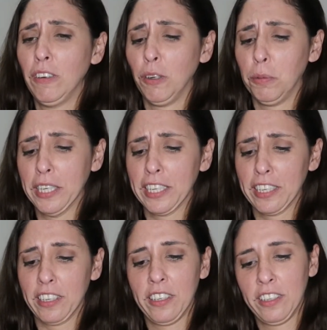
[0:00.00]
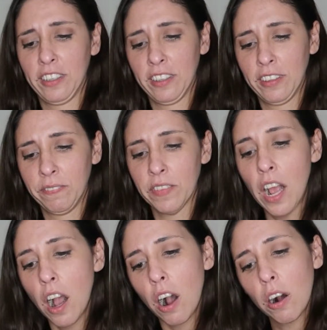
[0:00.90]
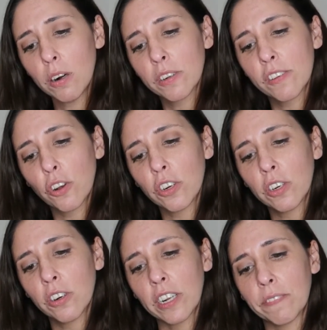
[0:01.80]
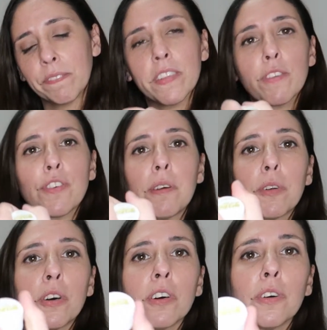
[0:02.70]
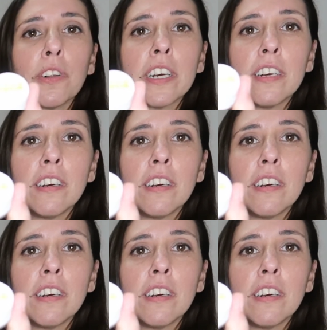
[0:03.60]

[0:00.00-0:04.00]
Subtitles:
oh my god! Oh, it's Coca-Cola. It's from Coca-Cola.